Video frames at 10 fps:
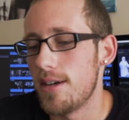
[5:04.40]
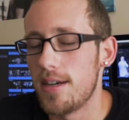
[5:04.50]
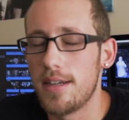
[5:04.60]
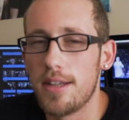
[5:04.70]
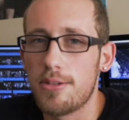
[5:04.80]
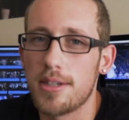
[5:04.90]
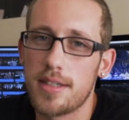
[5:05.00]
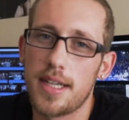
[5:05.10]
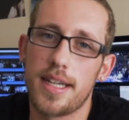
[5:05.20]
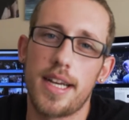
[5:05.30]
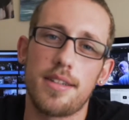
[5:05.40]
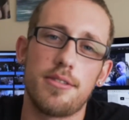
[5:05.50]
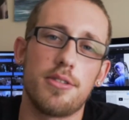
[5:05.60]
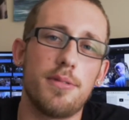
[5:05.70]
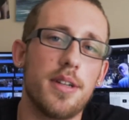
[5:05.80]
another question I get asked
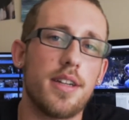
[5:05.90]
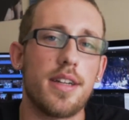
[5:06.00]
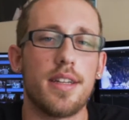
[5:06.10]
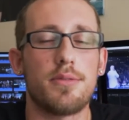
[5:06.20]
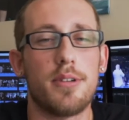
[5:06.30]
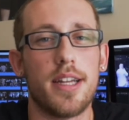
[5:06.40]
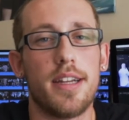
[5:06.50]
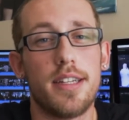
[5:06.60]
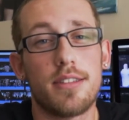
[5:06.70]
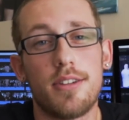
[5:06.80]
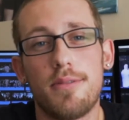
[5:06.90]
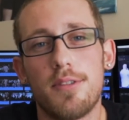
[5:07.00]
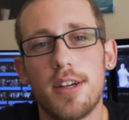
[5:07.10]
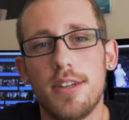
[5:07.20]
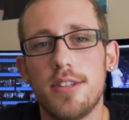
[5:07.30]
real quick is what editing
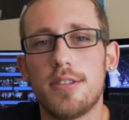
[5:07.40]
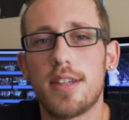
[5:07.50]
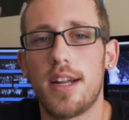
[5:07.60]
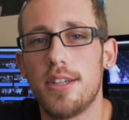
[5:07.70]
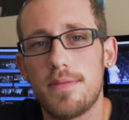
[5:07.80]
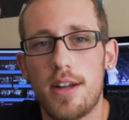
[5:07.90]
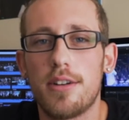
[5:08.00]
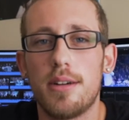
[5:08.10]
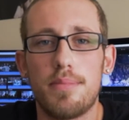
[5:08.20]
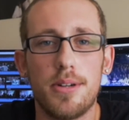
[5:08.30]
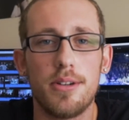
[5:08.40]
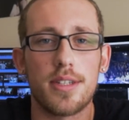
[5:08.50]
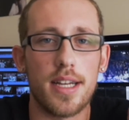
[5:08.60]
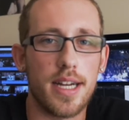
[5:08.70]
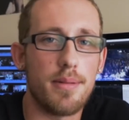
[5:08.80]
software I use. And I use Final Cut Pro
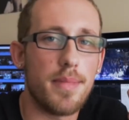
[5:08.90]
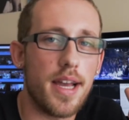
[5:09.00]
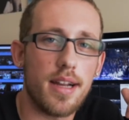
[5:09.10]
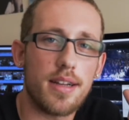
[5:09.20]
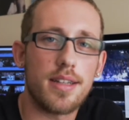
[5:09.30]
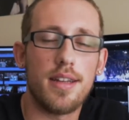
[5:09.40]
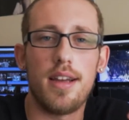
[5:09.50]
because I got Mac.